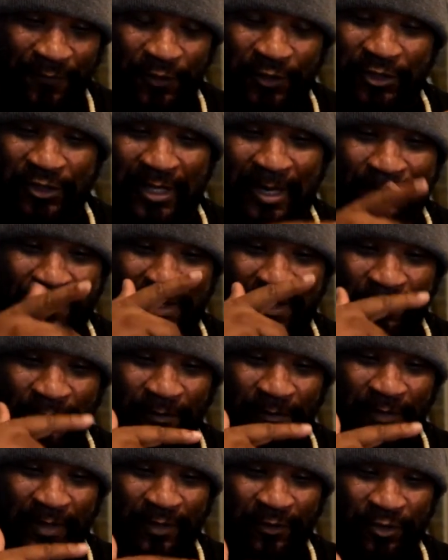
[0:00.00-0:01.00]
shot, and
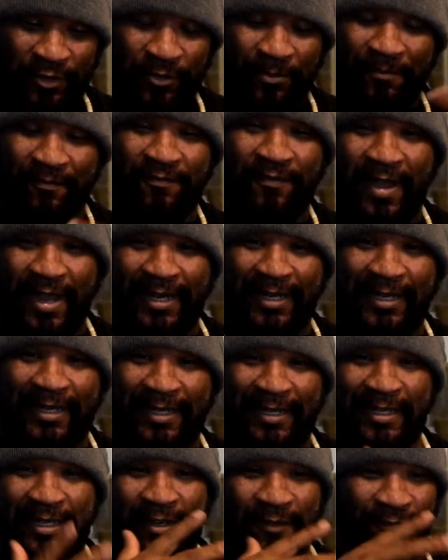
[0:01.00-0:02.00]
then when they showed him fighting,
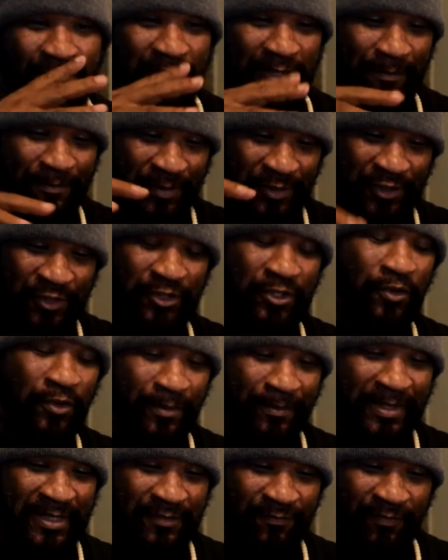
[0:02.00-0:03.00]
he did a flip and he showed
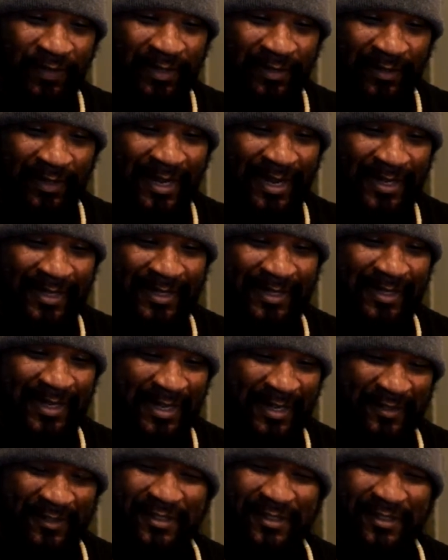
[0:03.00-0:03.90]
him his feet landing.